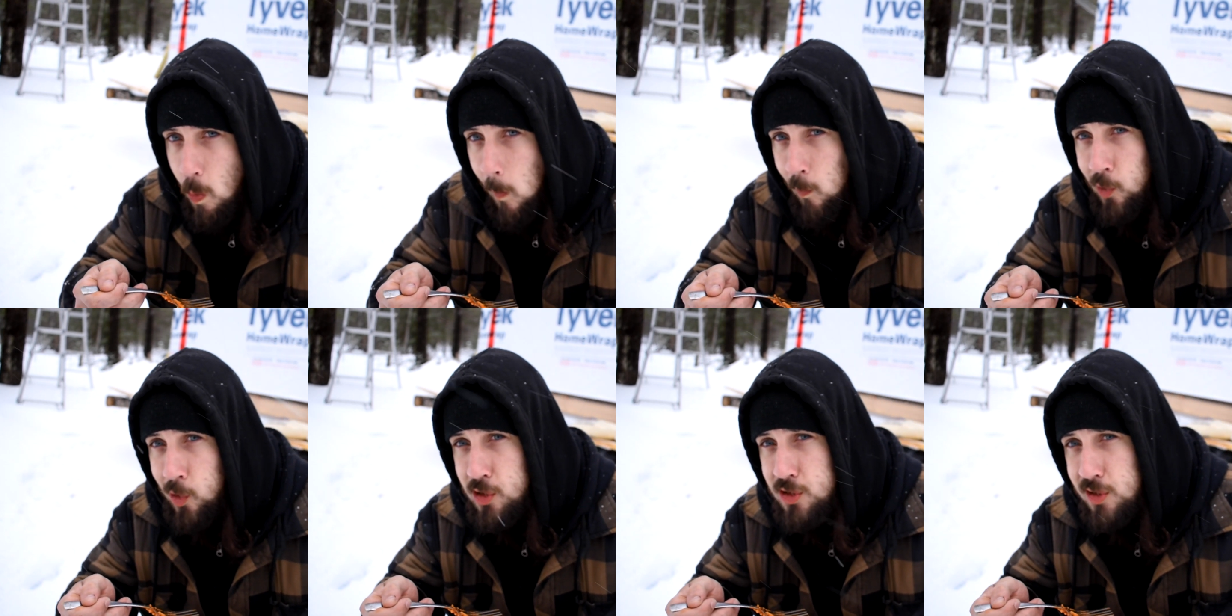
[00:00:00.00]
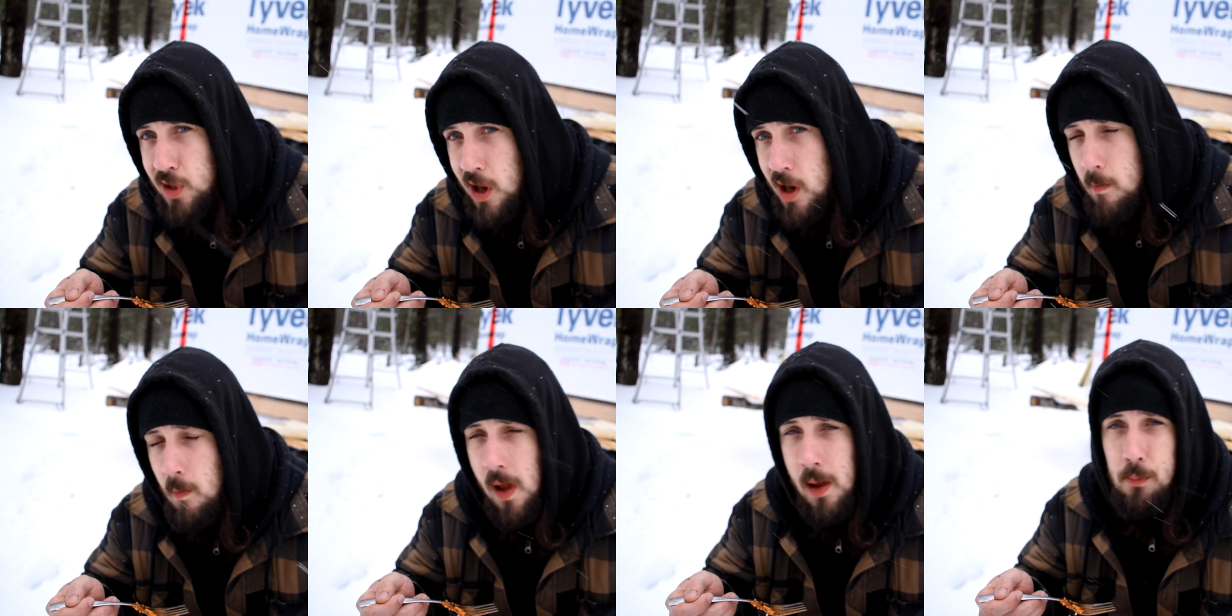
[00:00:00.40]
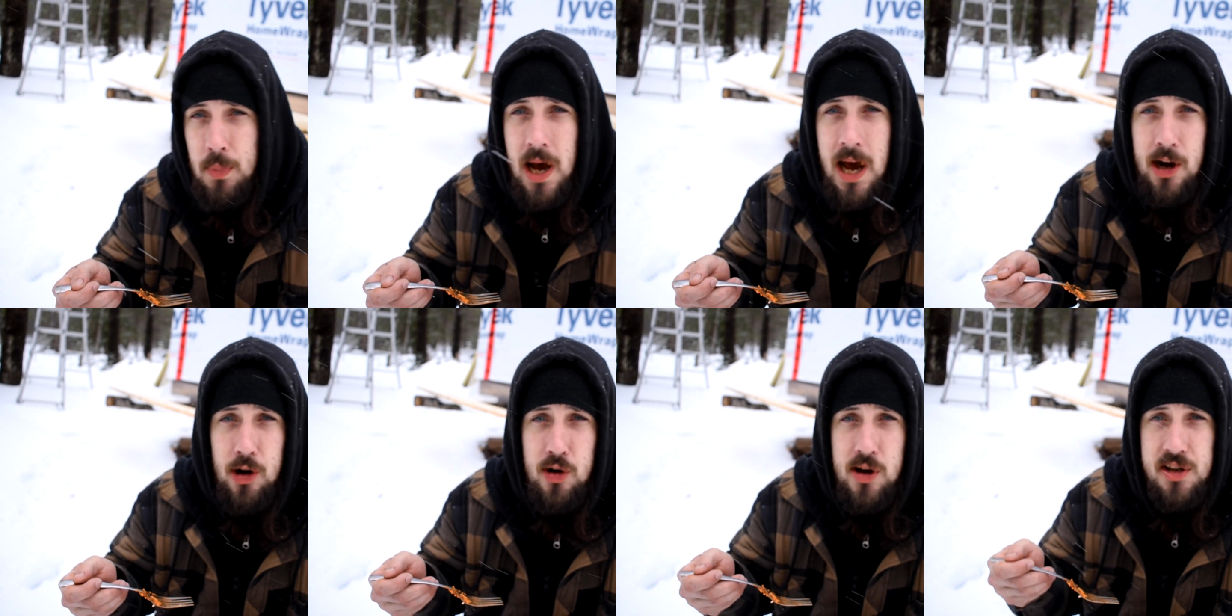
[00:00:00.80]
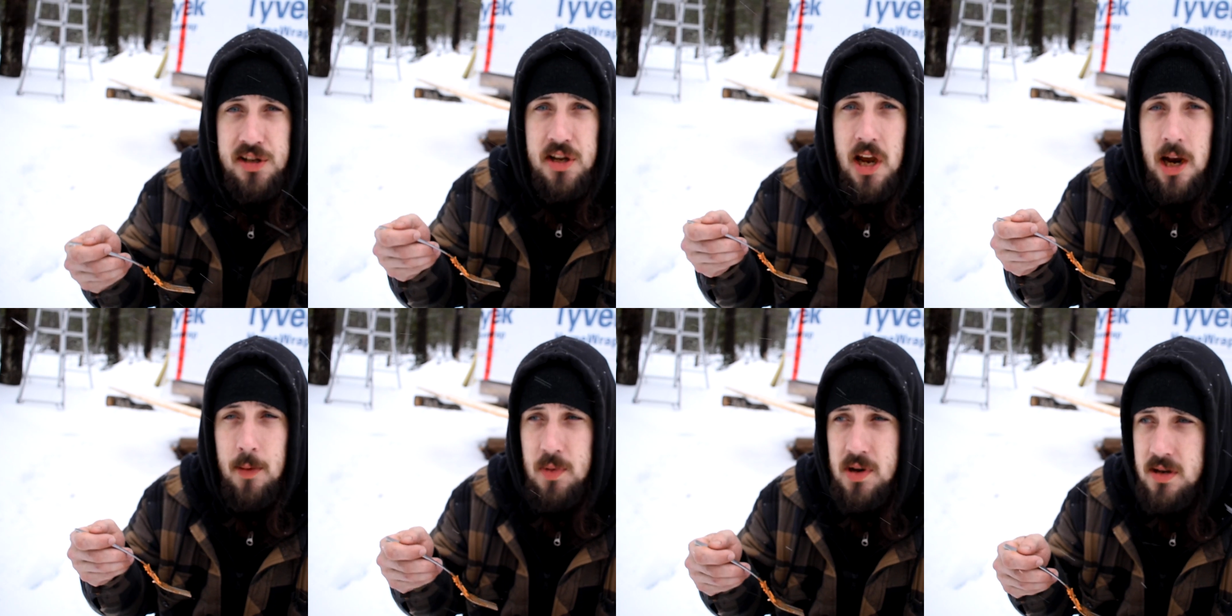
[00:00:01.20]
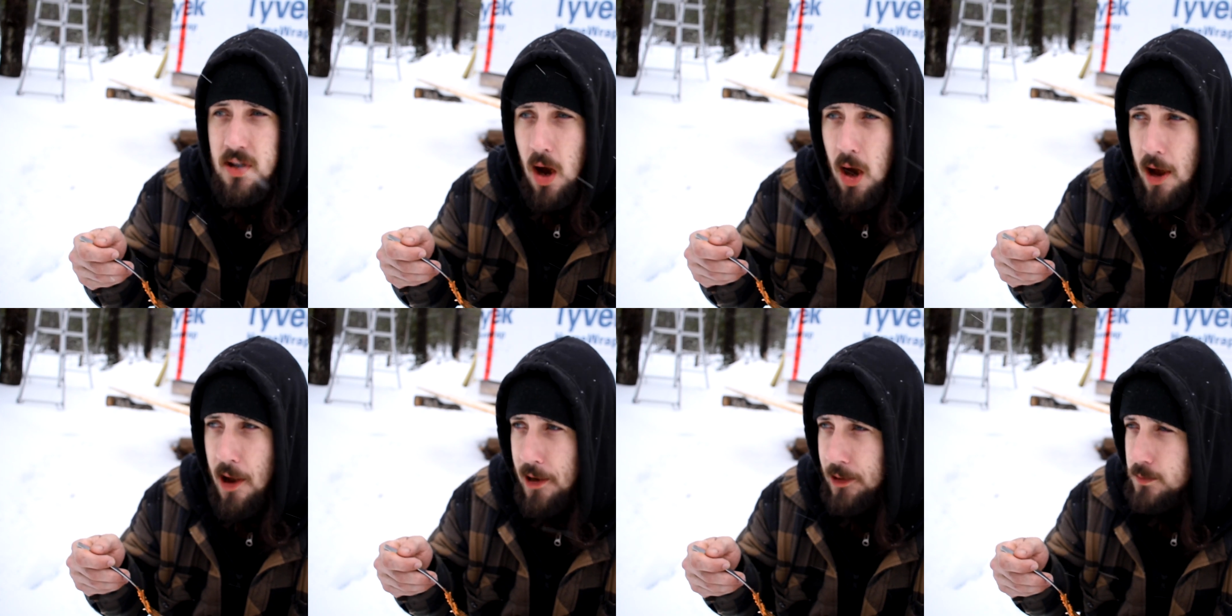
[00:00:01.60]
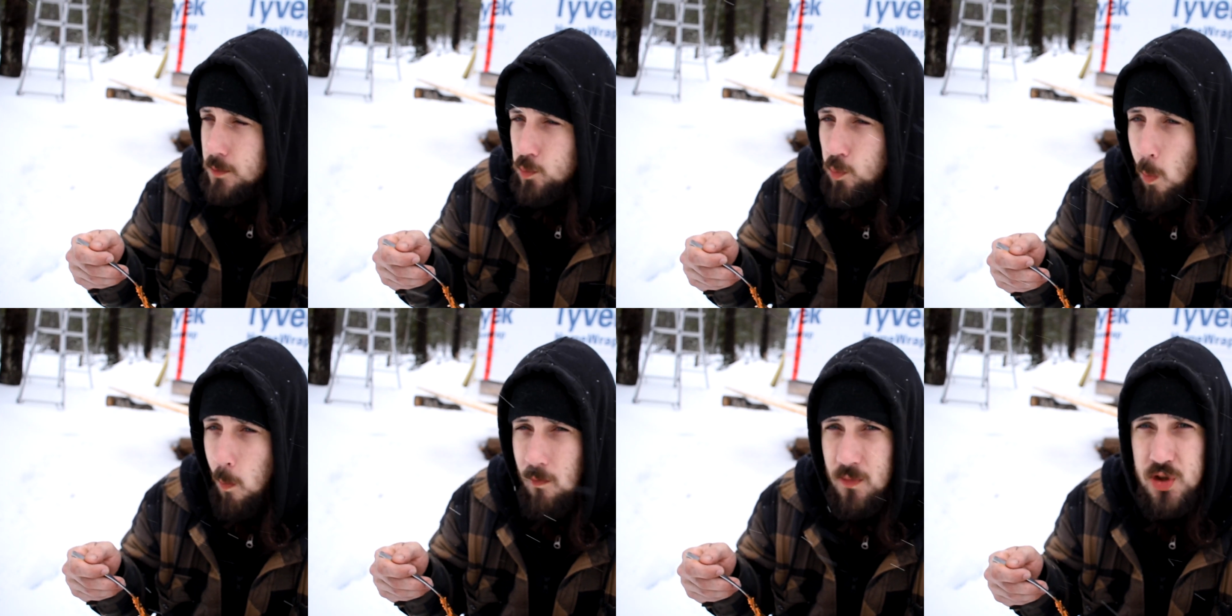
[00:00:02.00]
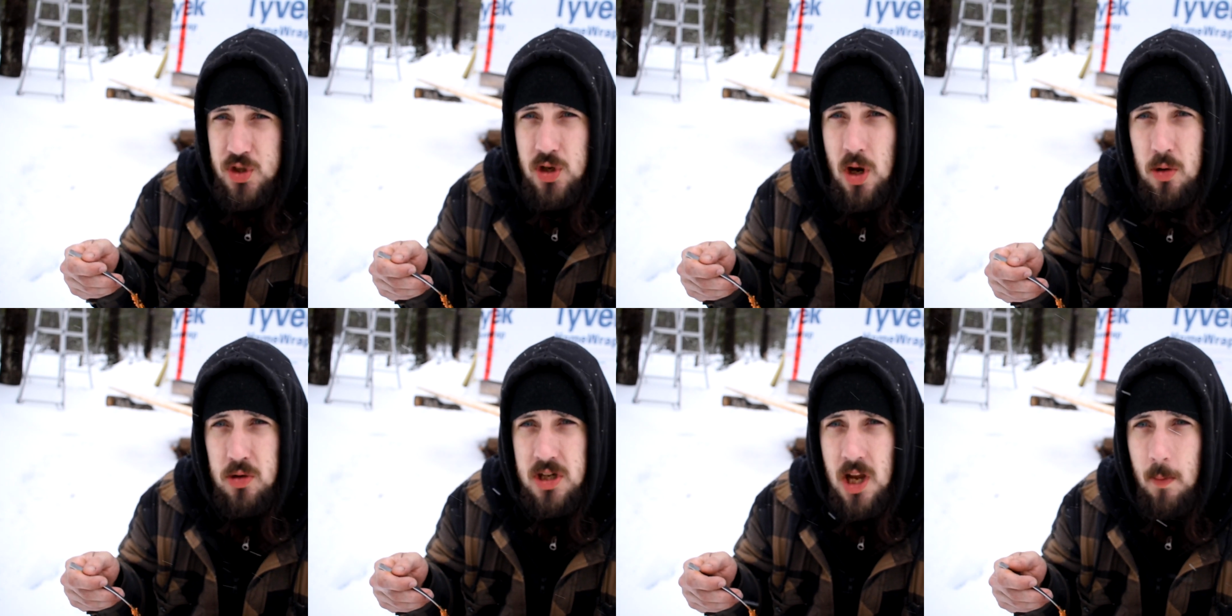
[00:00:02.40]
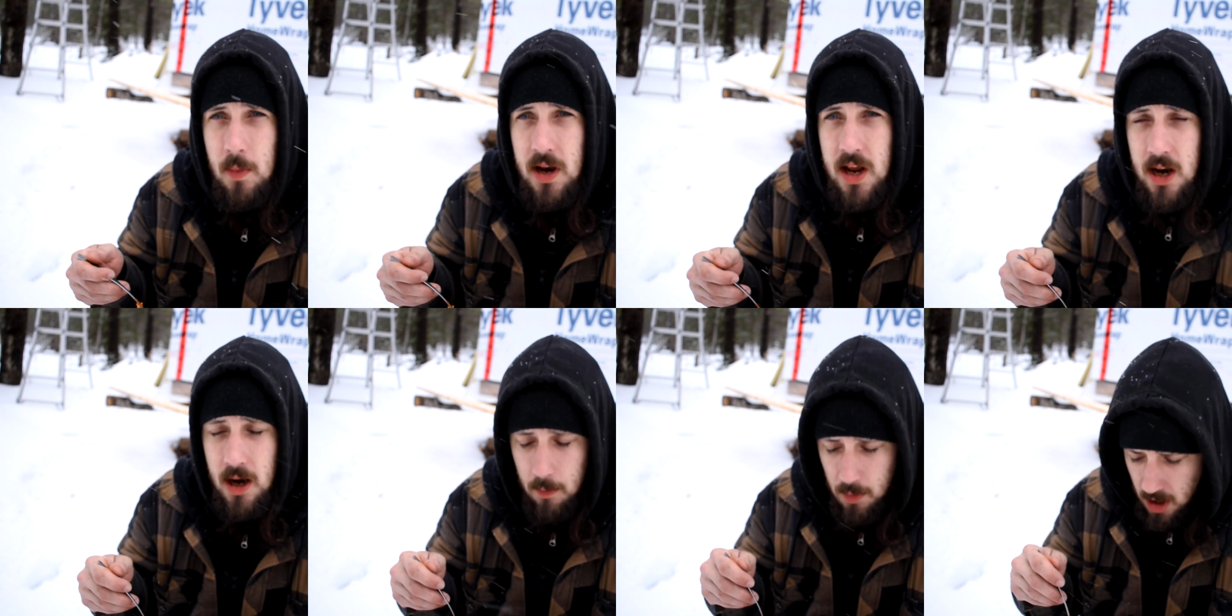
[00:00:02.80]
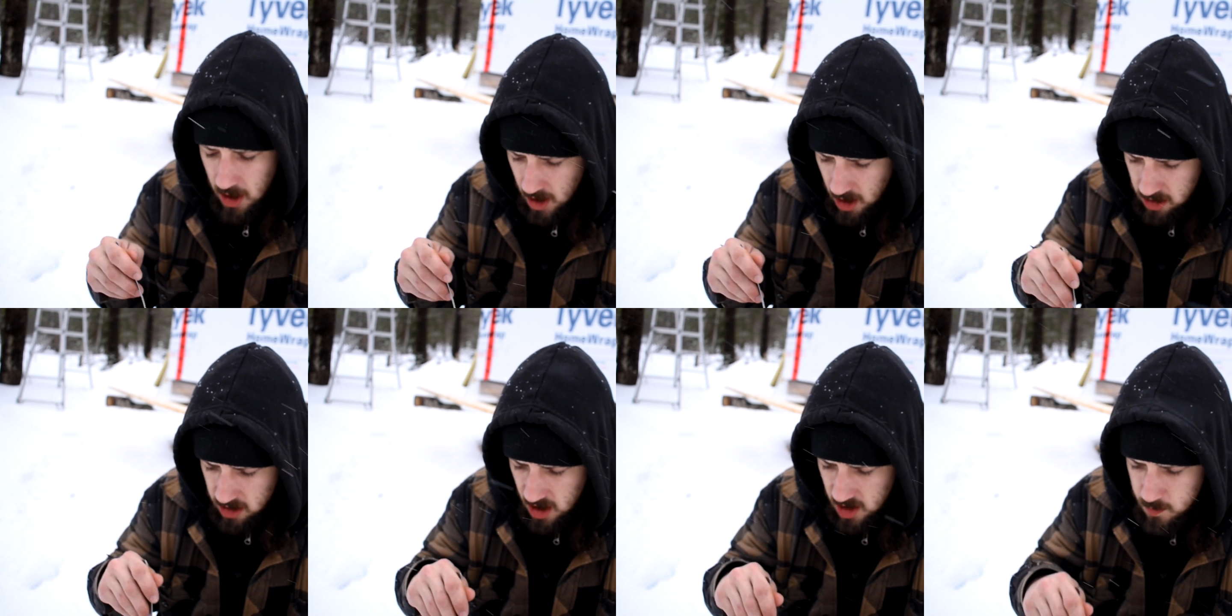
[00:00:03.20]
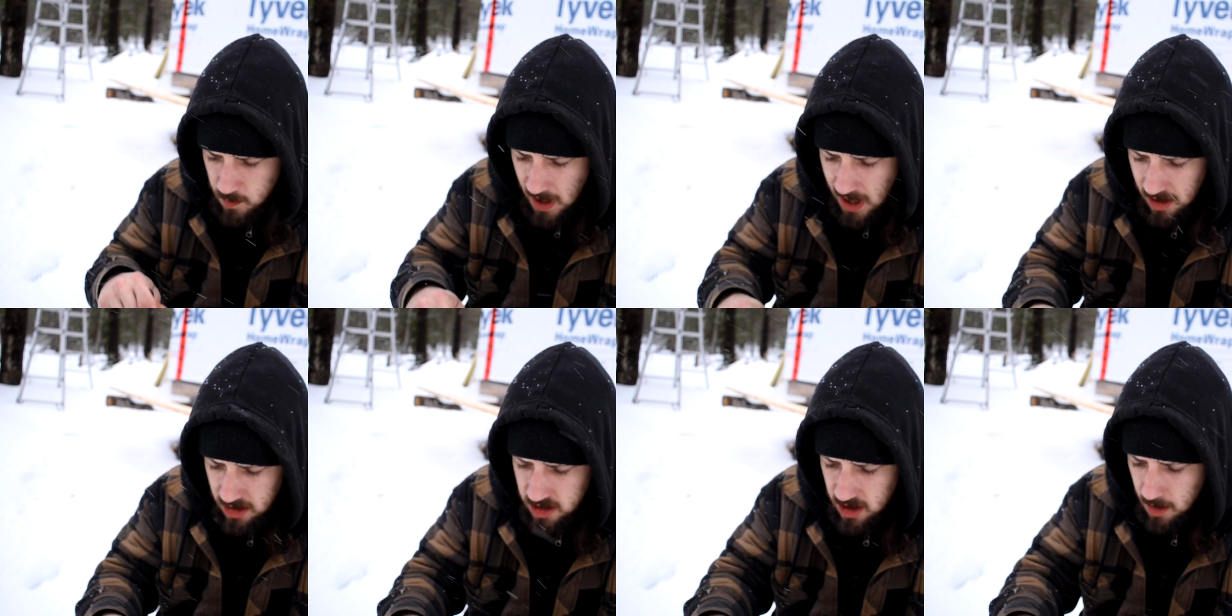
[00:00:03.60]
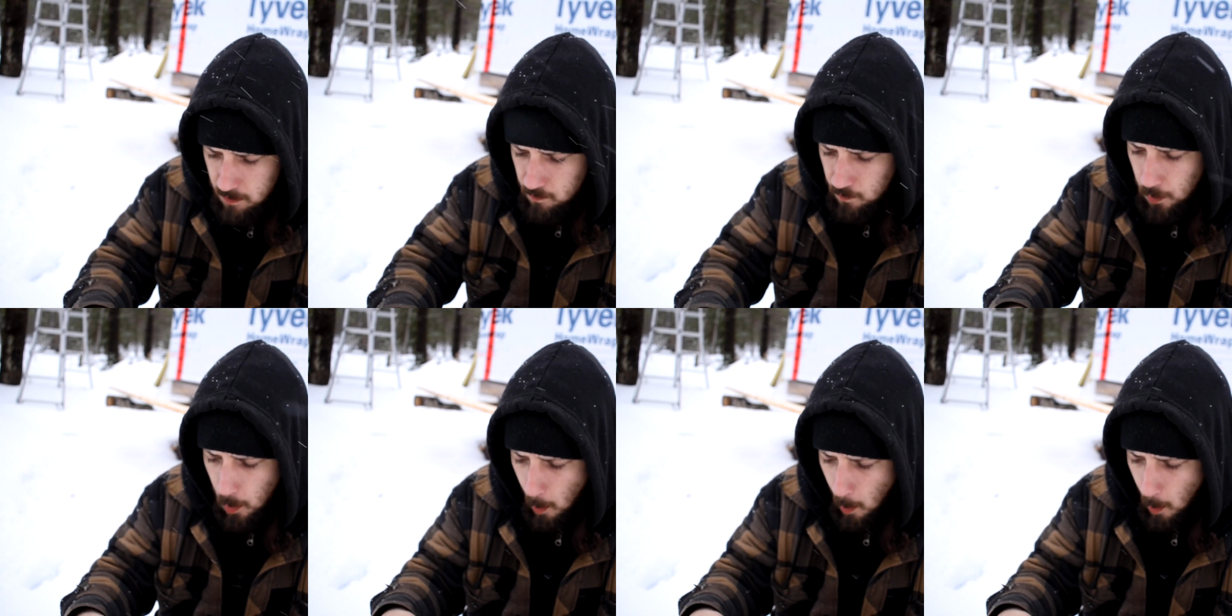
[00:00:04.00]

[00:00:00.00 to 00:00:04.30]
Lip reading: Looks like my battery is going to be dying. Snow's coming in. I'm going to get things packed up,